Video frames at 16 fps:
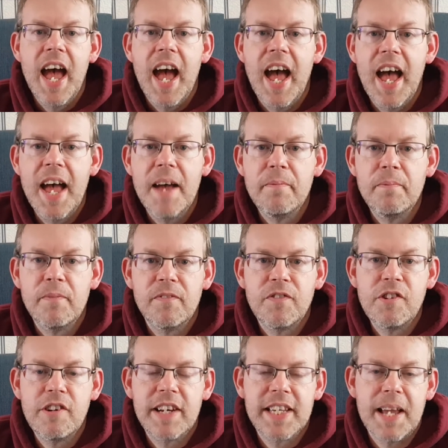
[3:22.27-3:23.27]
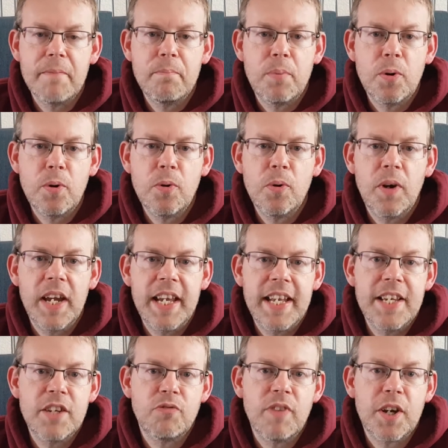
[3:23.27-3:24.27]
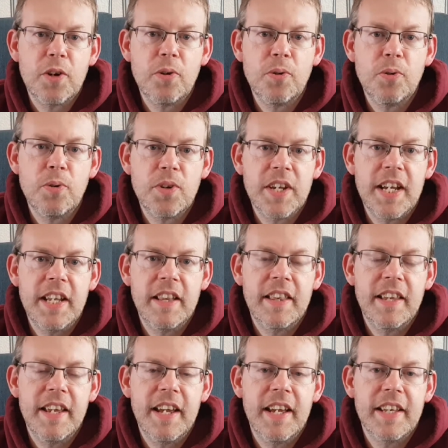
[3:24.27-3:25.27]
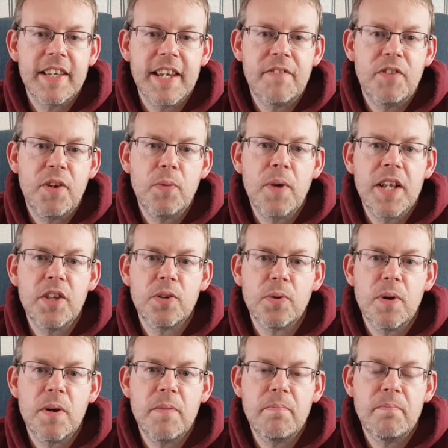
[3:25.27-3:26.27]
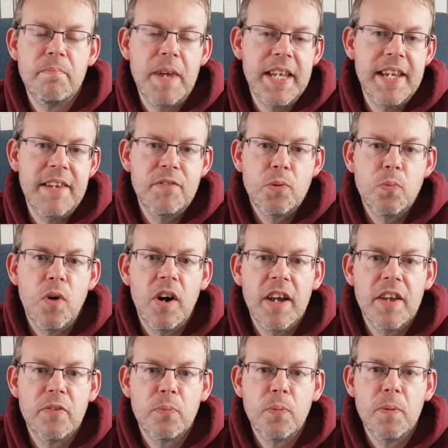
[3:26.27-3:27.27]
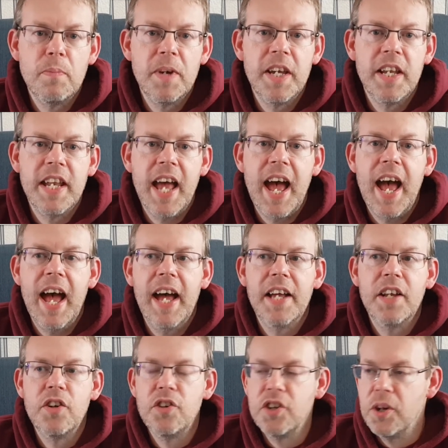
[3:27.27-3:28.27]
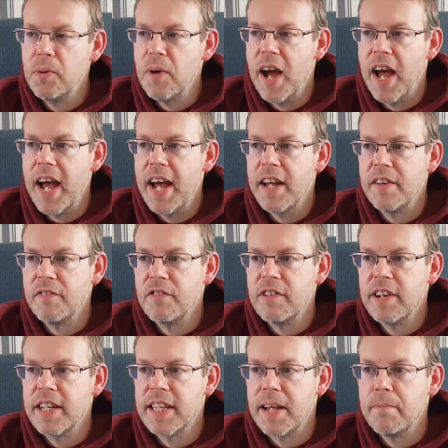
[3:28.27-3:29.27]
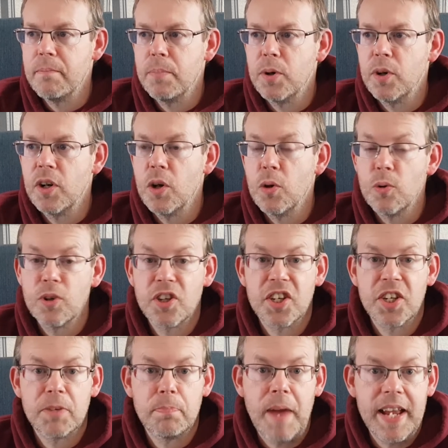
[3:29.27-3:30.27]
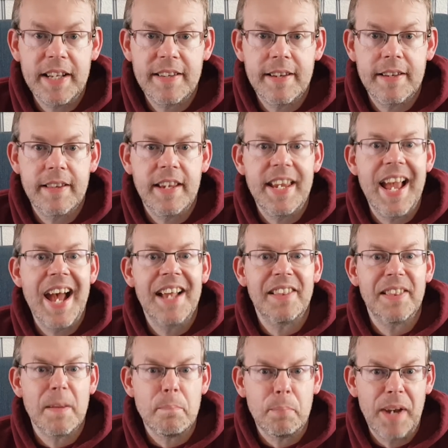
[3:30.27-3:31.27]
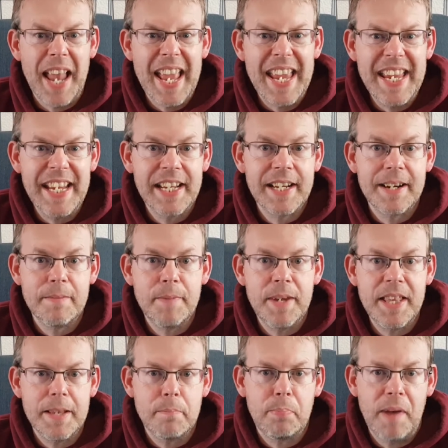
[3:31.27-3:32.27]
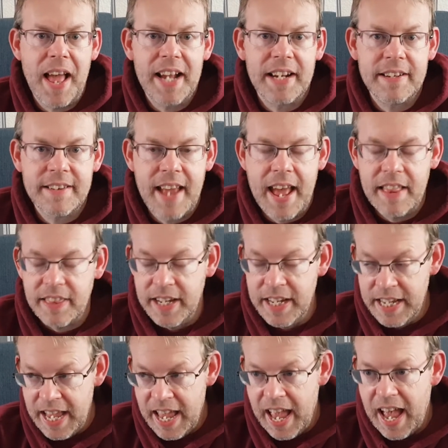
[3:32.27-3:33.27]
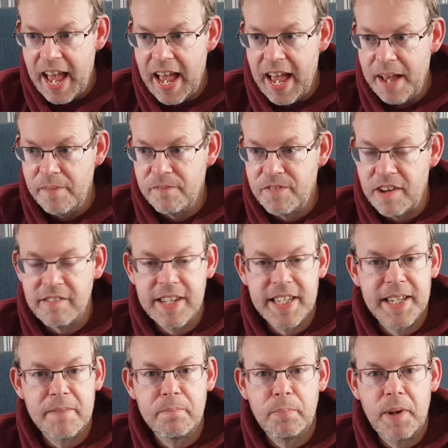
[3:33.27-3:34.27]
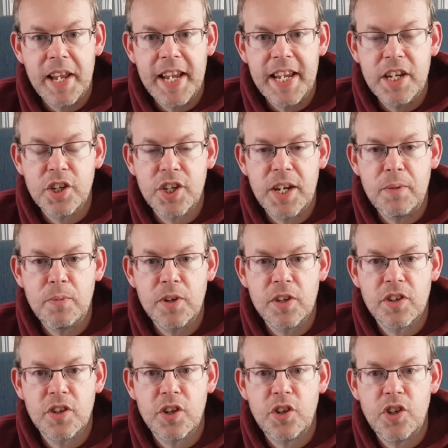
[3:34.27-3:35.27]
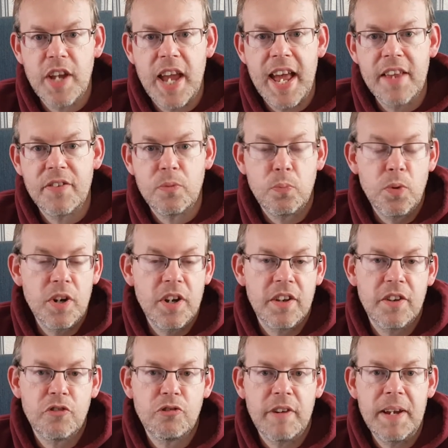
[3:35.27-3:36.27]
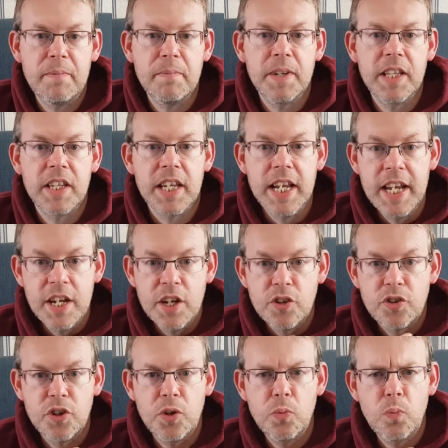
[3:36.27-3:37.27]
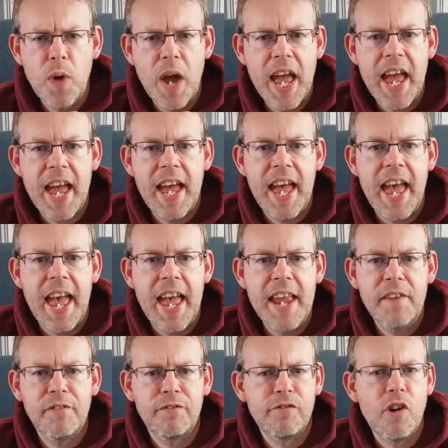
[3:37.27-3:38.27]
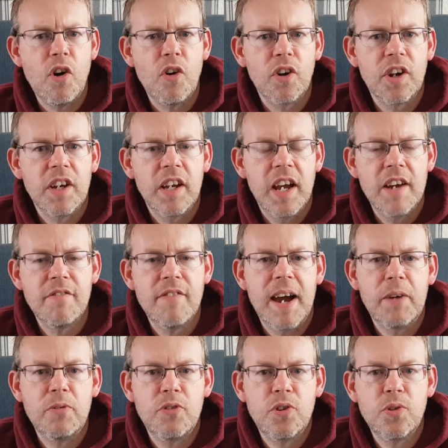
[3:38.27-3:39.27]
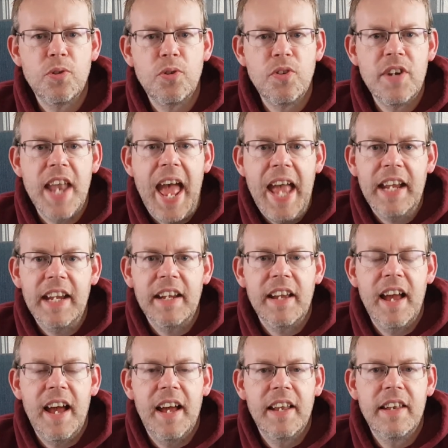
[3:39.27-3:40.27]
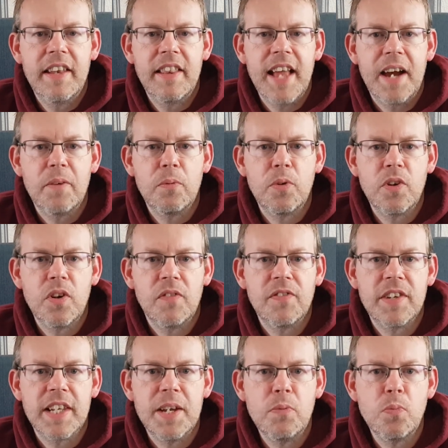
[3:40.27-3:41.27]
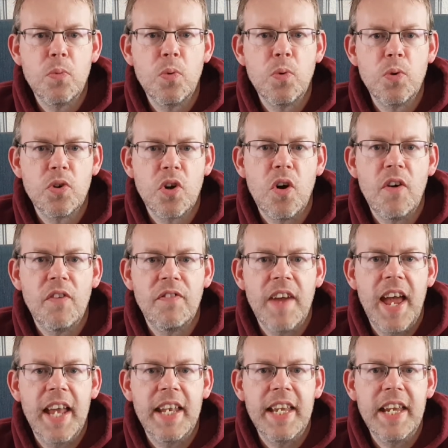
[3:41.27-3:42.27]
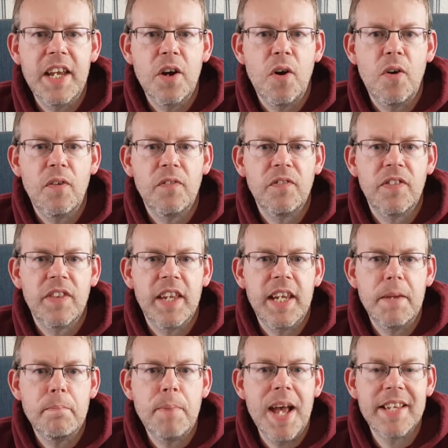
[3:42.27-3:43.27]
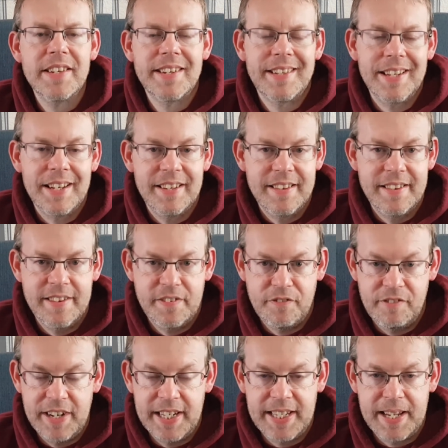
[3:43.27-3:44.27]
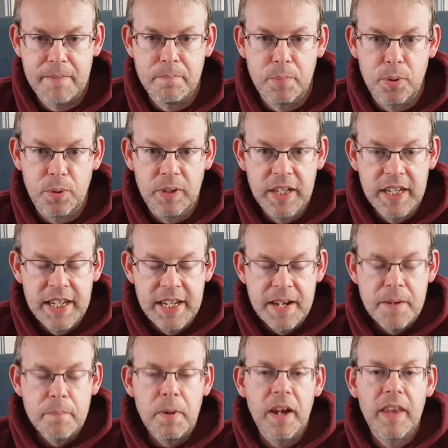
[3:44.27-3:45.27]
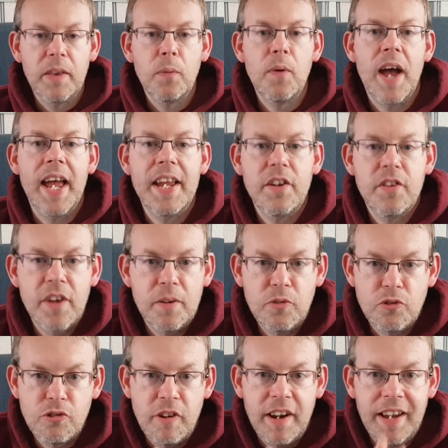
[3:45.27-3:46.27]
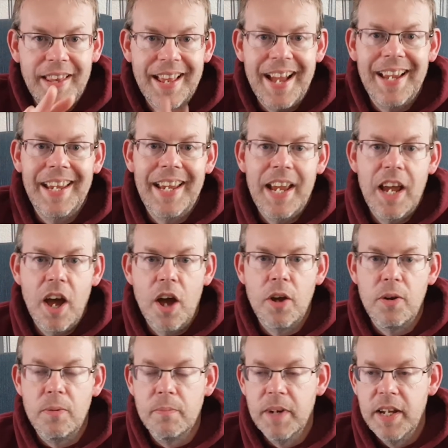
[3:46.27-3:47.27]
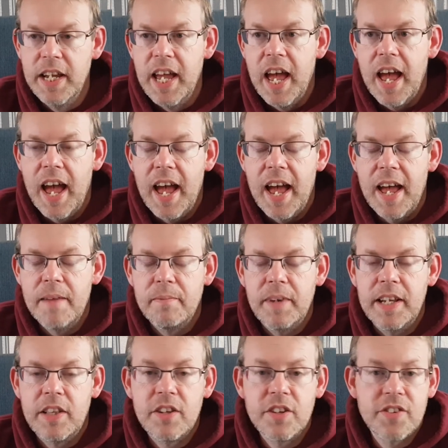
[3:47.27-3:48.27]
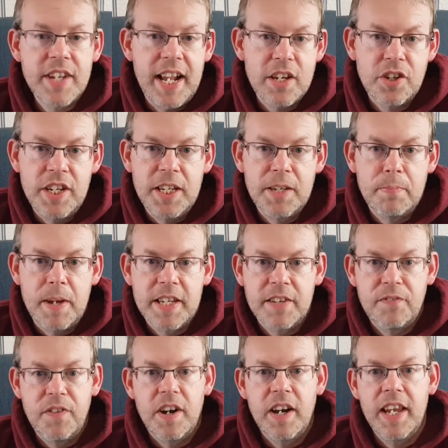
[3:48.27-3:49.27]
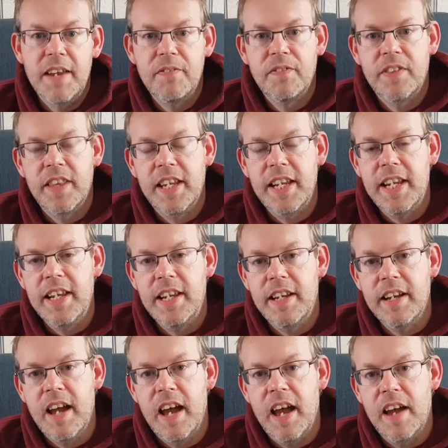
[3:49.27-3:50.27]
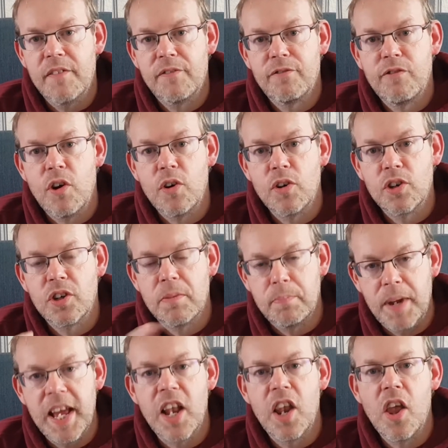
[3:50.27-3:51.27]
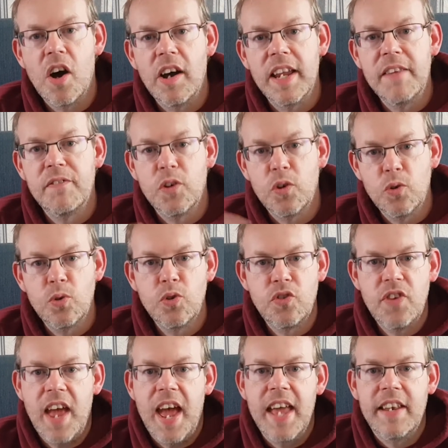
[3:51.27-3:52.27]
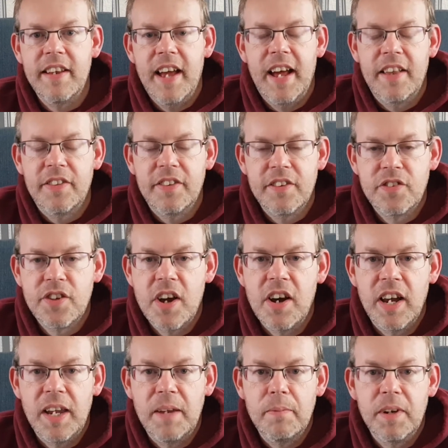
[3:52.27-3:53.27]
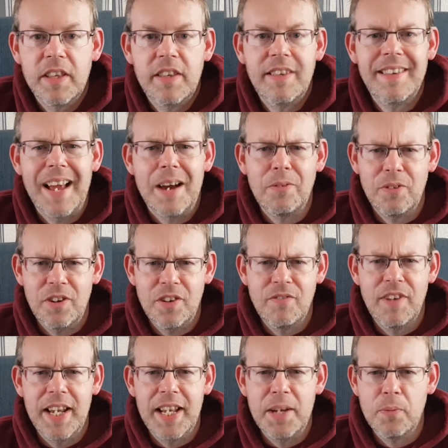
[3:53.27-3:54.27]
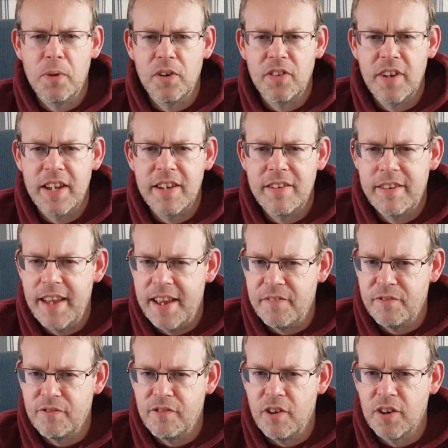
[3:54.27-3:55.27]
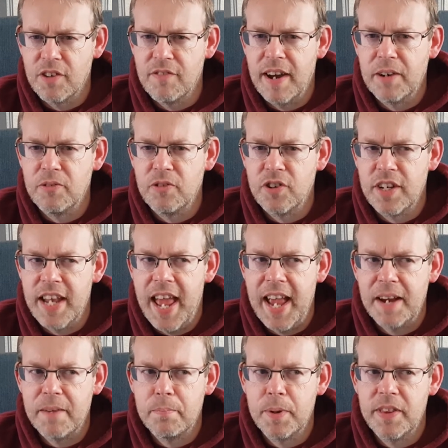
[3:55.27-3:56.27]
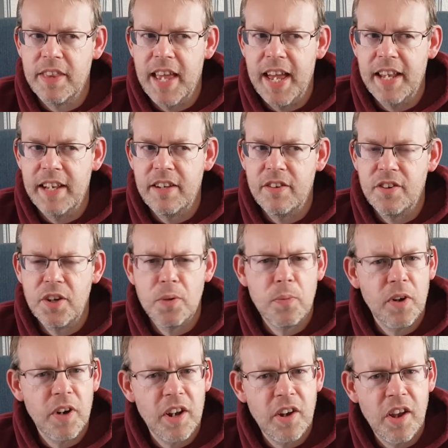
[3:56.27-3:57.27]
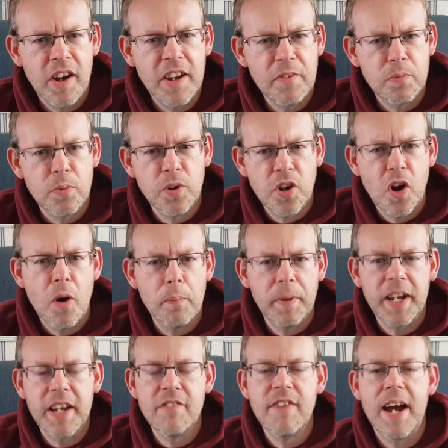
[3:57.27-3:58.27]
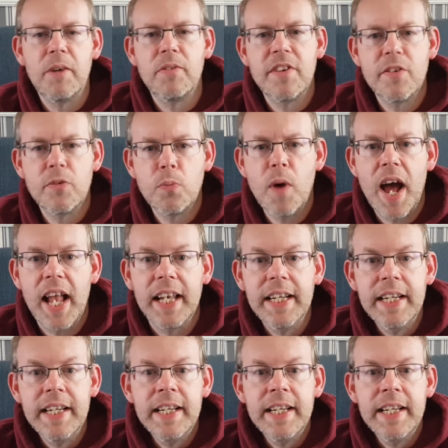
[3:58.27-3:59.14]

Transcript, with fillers: Um, for example, it is recorded that if you went to a medieval wise woman and you had, for example, or suspected that you had the plague coming, the Black Death, uh, very simply, she would suggest one of the treatments to wear a frog around your neck, and that would obviously ward off any of the pestilence, for example. By the way, don't try that at home. Um, it doesn't actually specify if the uh, frog should be alive or dead at the time. I doubt you really want a dead frog around your neck, but then do you want a live one hopping around as well?